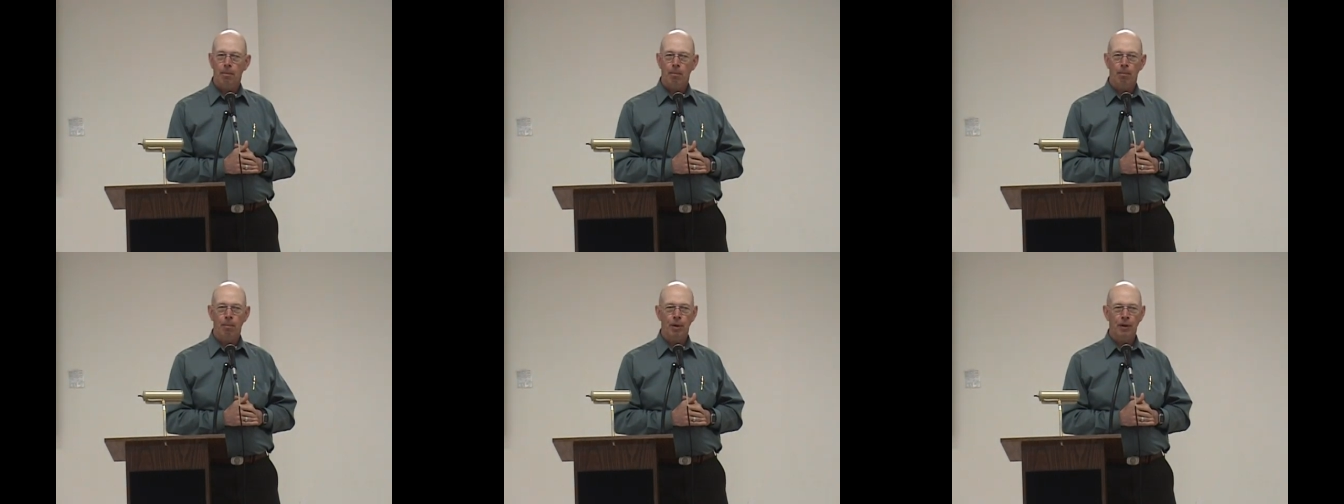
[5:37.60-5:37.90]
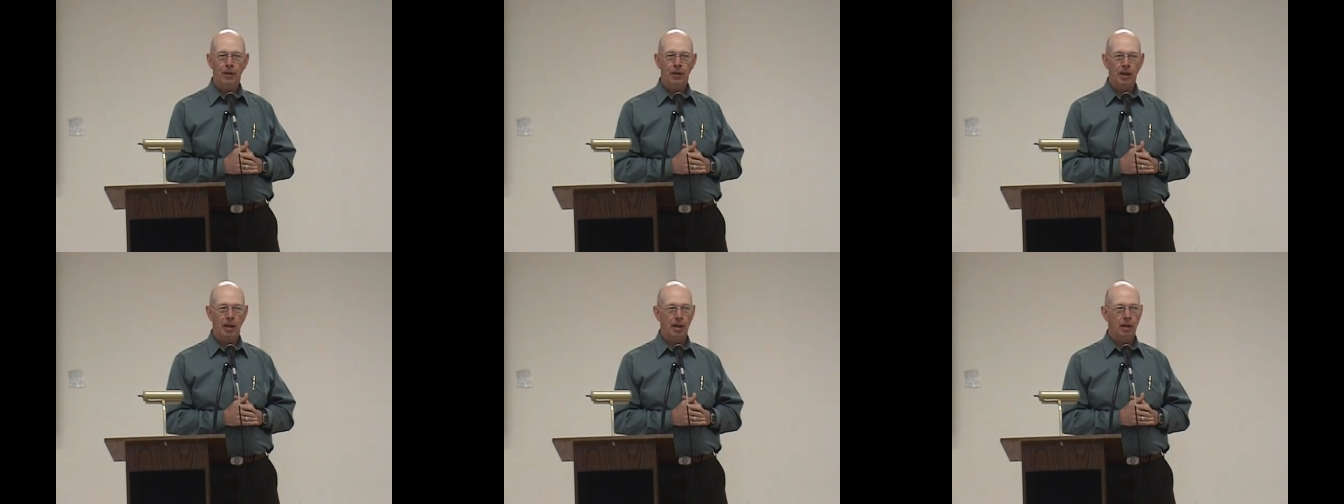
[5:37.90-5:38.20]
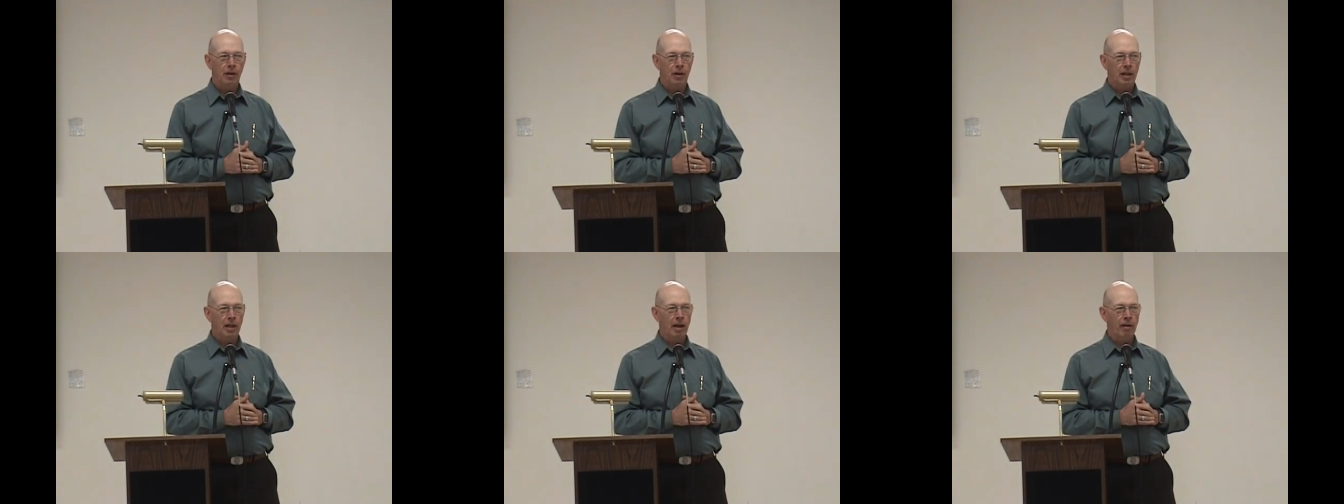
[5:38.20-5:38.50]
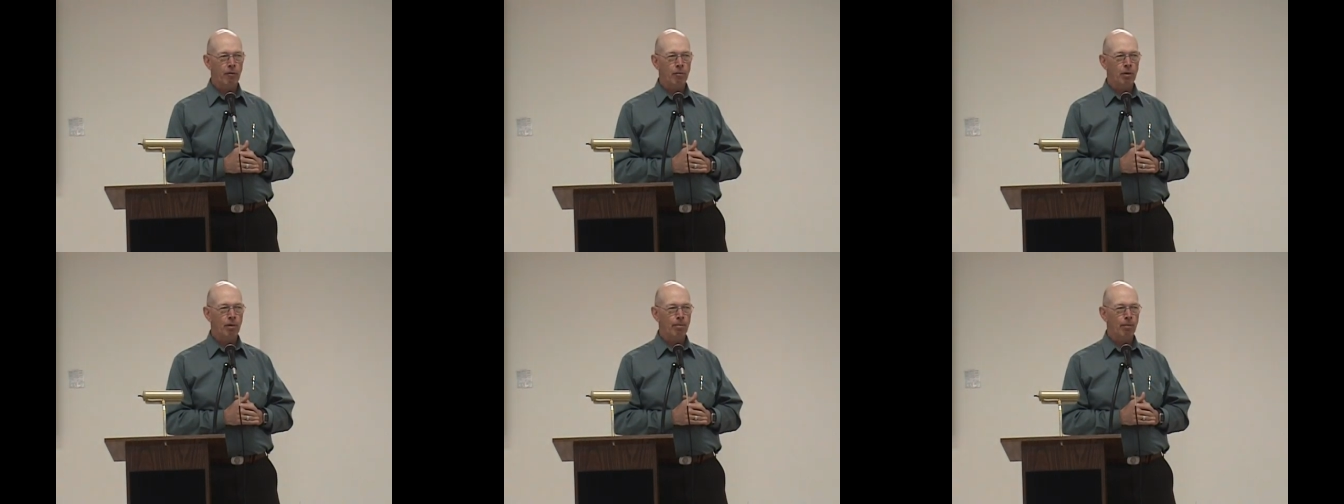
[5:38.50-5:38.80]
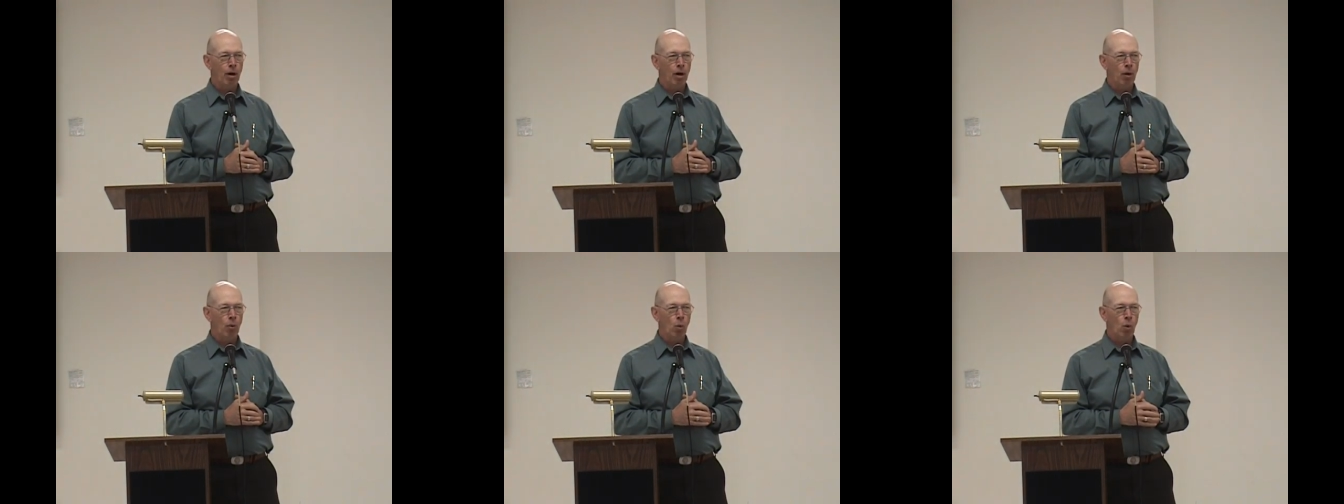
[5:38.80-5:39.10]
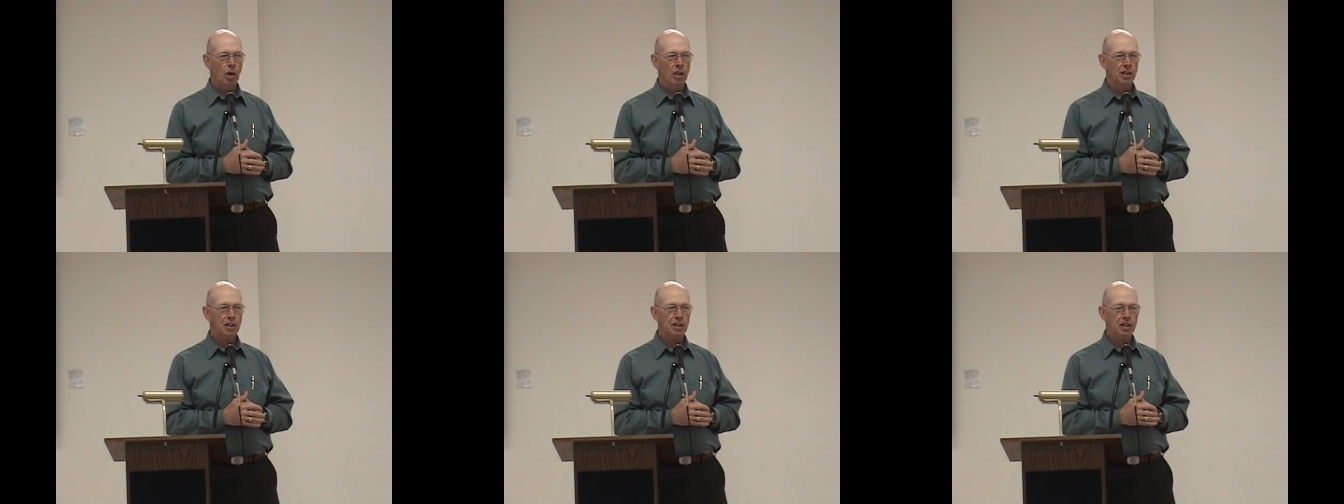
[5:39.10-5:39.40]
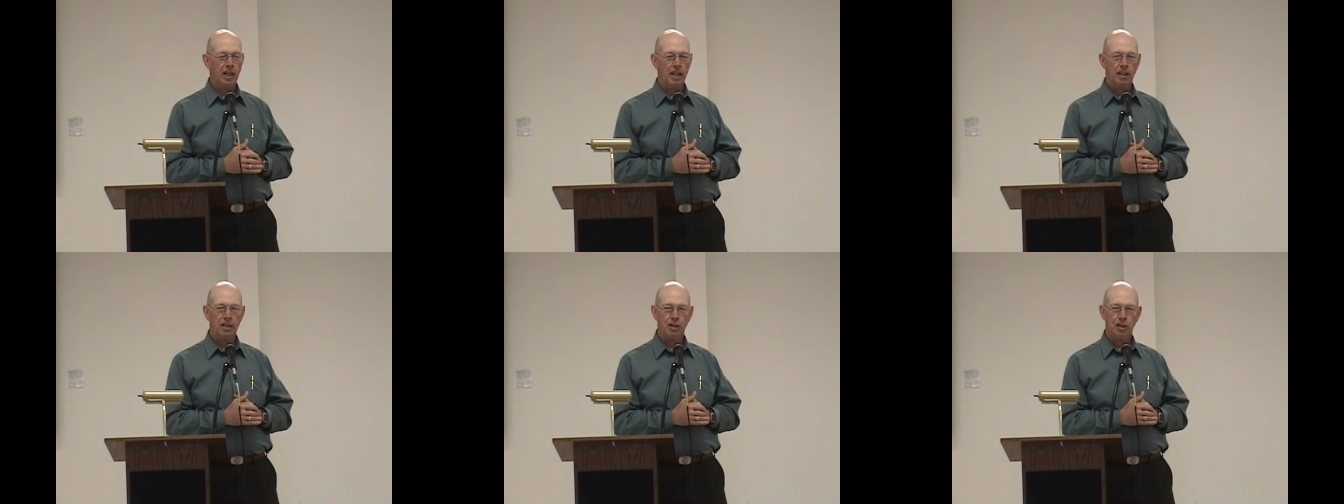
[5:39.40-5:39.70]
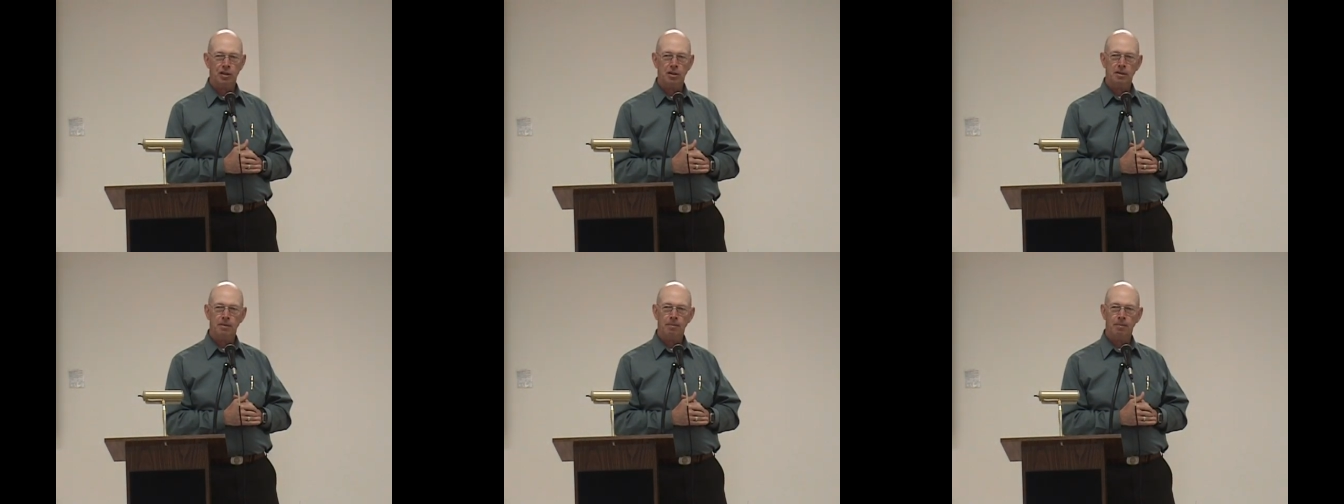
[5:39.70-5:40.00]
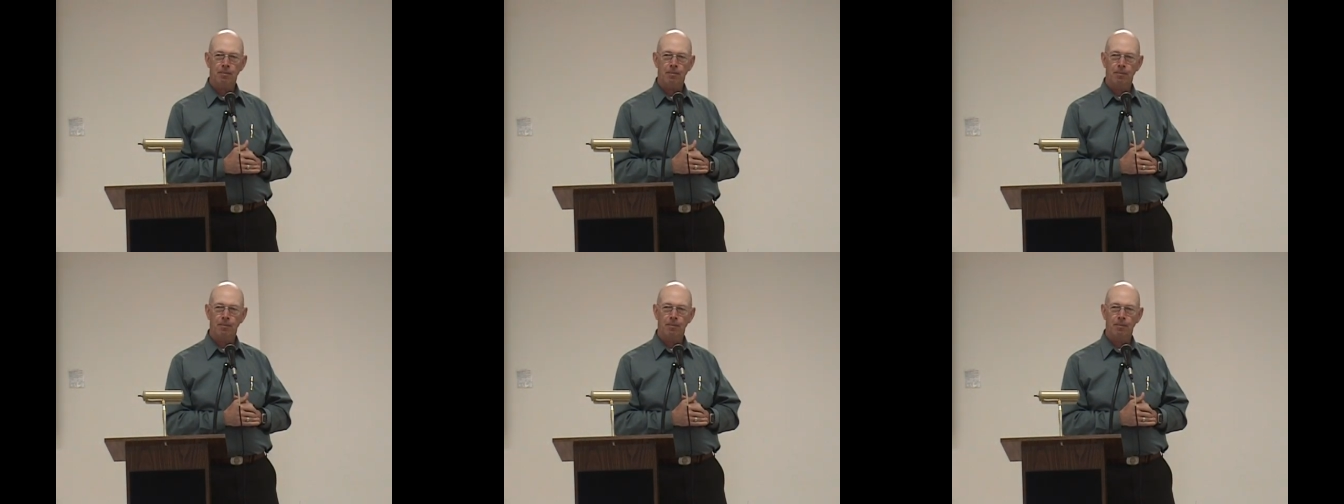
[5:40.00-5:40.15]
But the government bought one section